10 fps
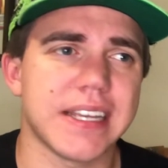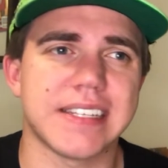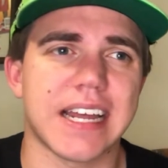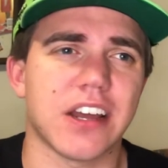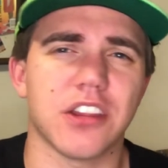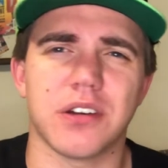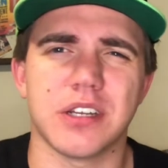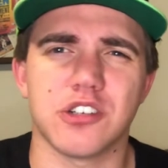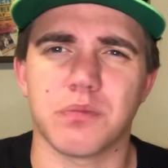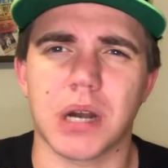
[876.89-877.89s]
He's had other
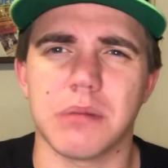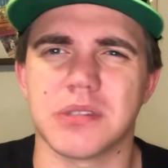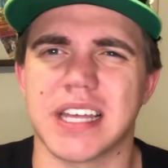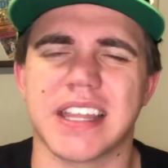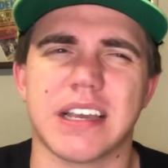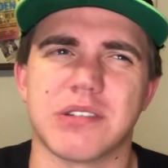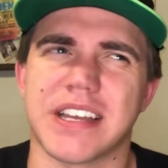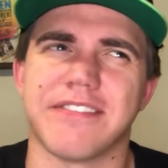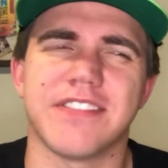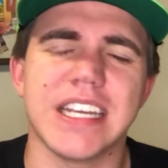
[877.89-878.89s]
engine problems. I think it was
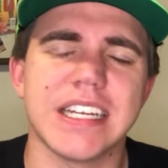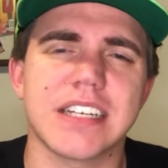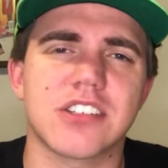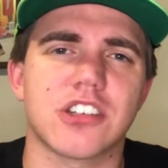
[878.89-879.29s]
at Phoenix.